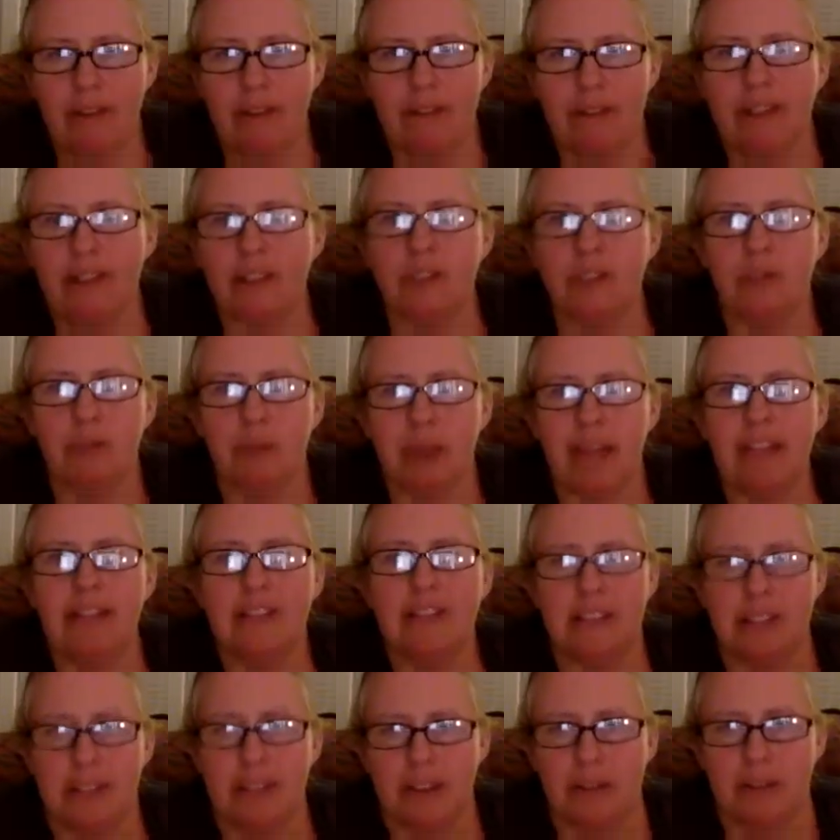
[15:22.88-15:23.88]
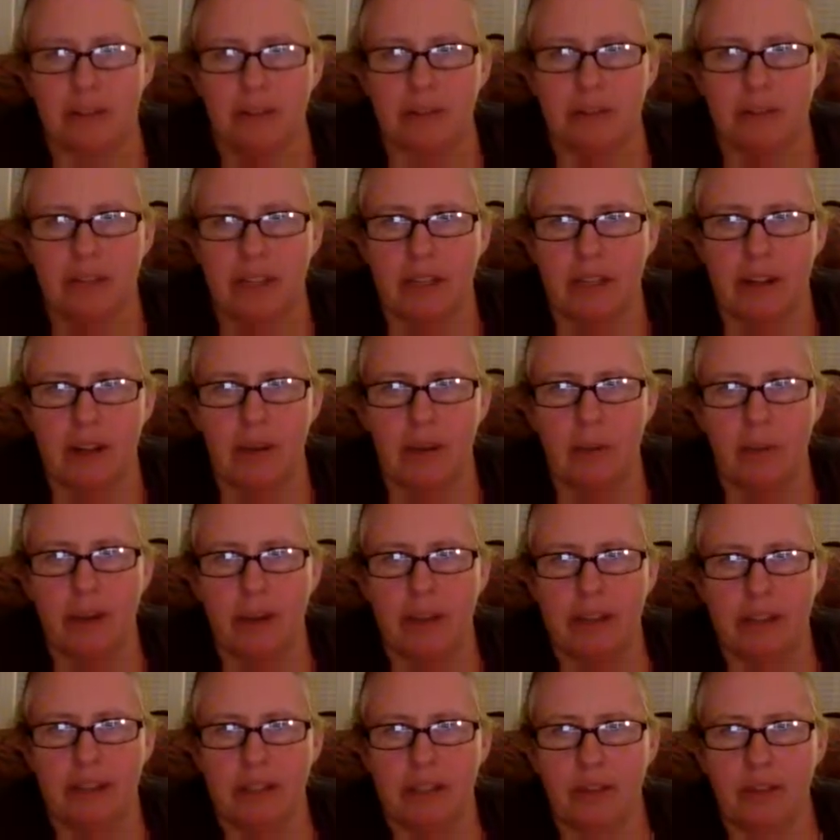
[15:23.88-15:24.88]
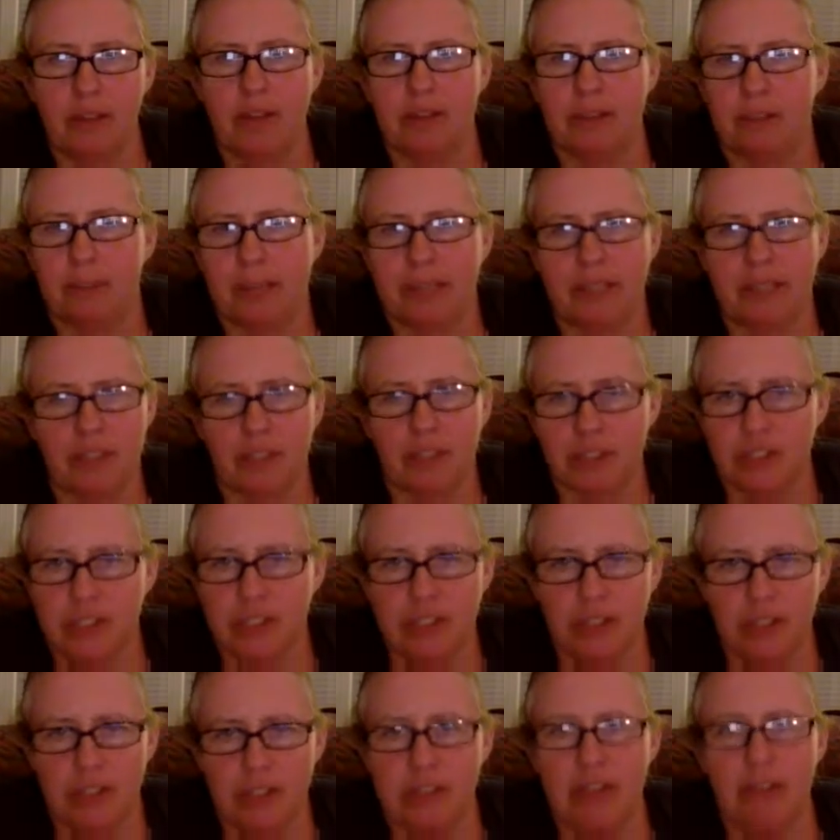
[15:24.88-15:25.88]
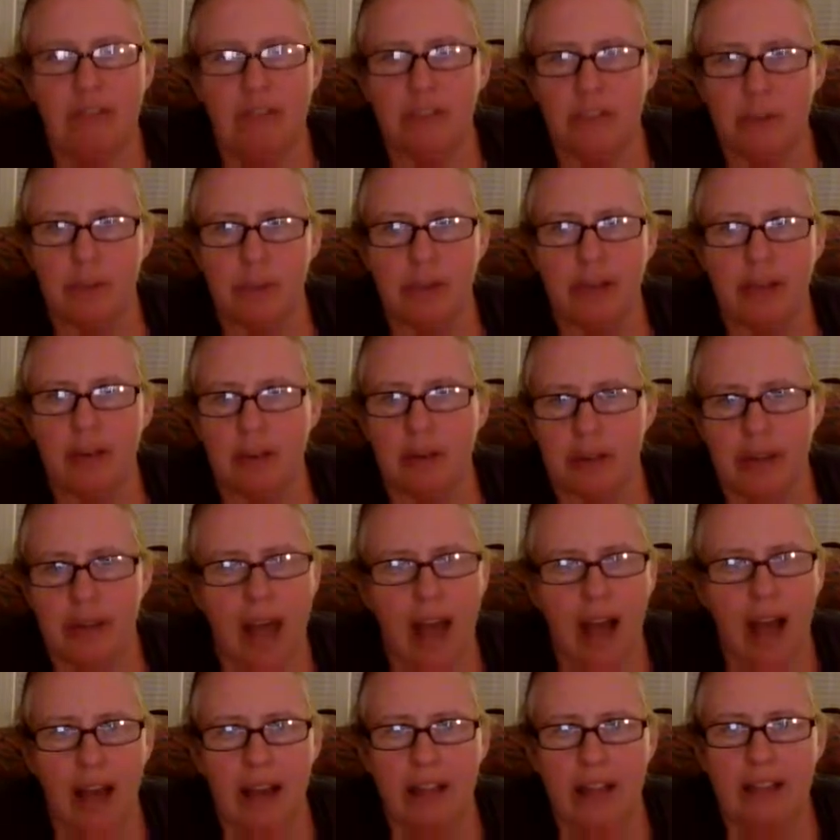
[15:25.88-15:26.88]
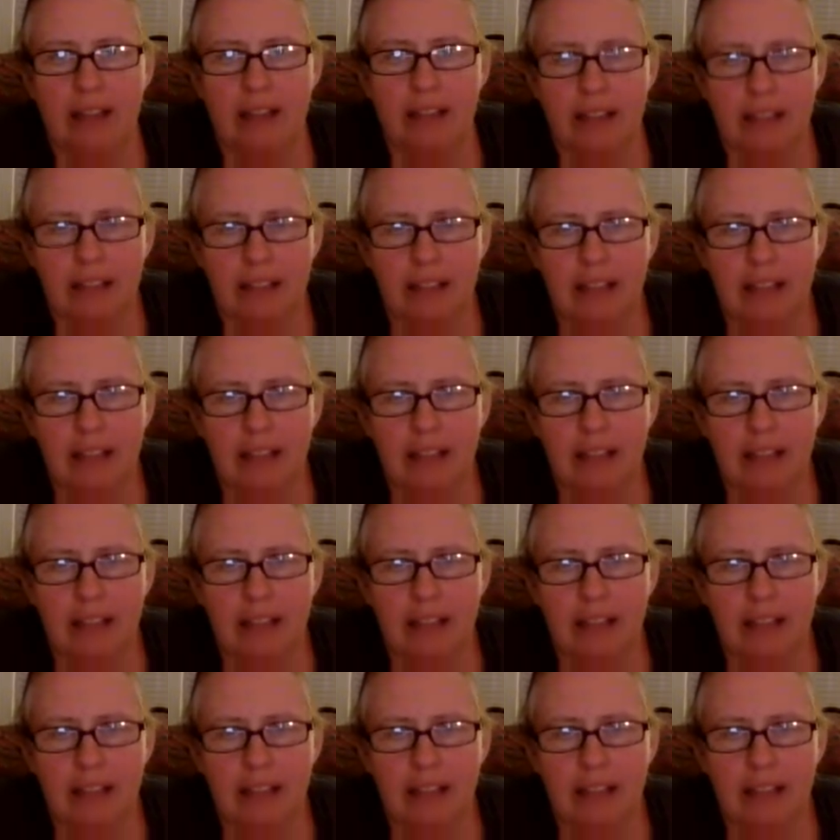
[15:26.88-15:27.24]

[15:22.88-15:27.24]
feels right to you, what you can picture yourself doing or not,